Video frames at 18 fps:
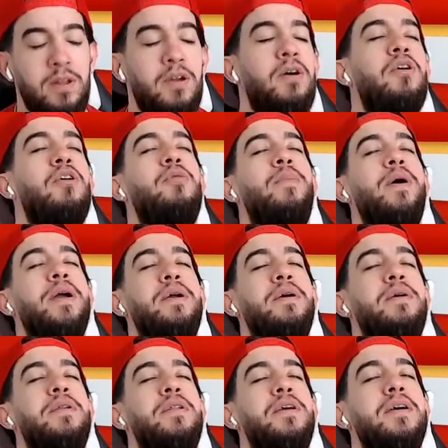Oh my
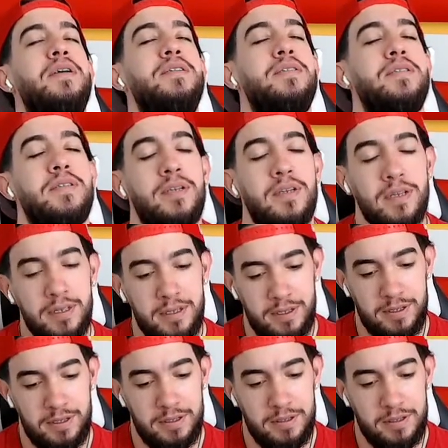goodness.
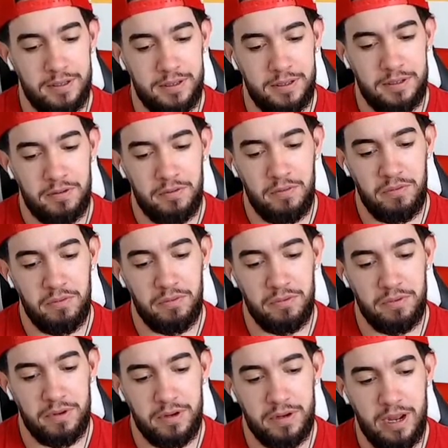
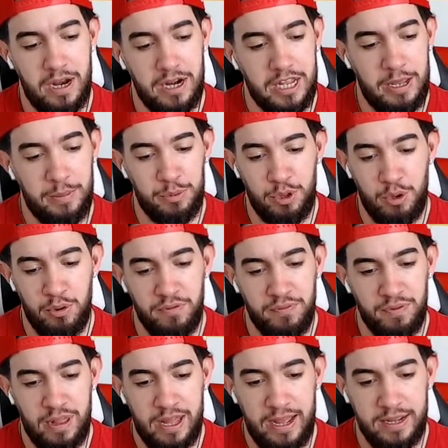Gotta keep throwing
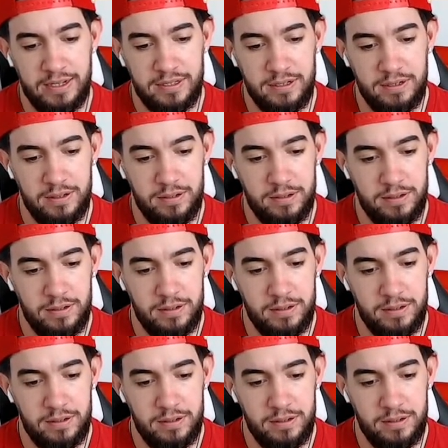flags on.